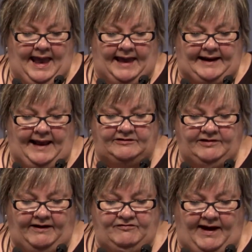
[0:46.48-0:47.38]
an
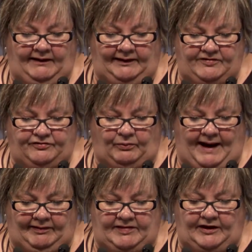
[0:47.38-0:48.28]
anti-violence
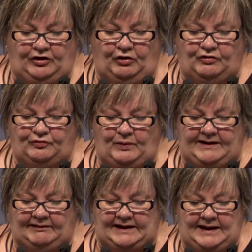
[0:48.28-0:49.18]
rally that occurs
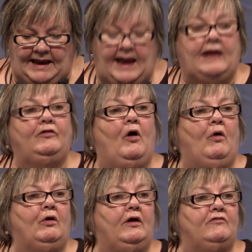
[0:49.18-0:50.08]
weekly in the
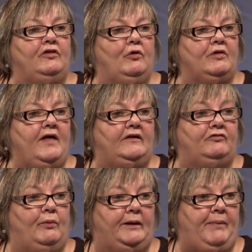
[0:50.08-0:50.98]
heart of the north end
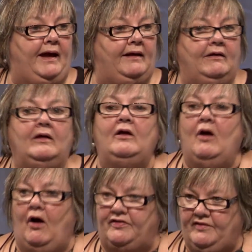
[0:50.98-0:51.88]
of Winnipeg
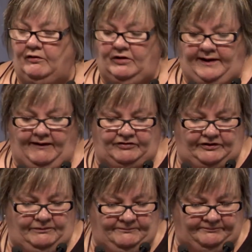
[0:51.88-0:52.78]
on Selkirk
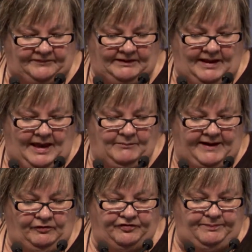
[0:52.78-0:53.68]
Avenue.
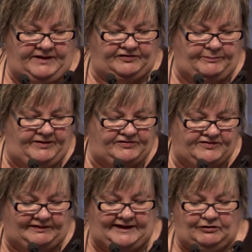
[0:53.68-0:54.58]
Michael speaks to
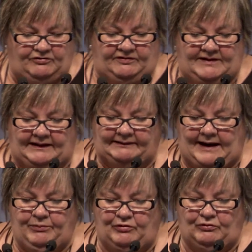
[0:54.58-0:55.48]
business leaders,
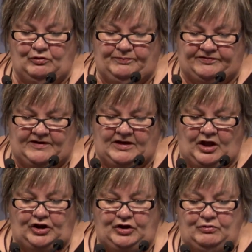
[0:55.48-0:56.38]
labor groups,
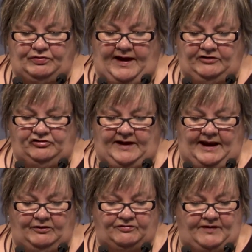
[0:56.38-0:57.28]
youth
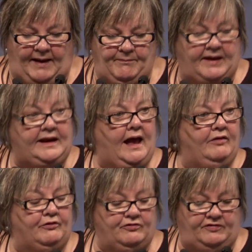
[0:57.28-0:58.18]
educators, and many
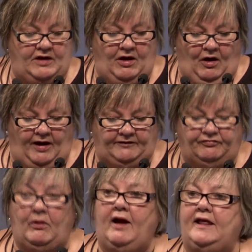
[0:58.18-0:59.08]
others on a
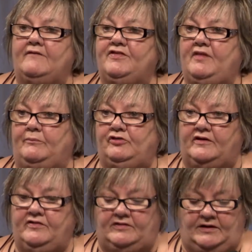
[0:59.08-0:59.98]
variety of
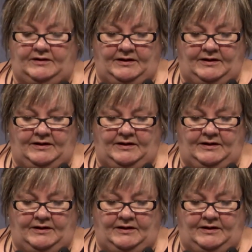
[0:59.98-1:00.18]
subjects.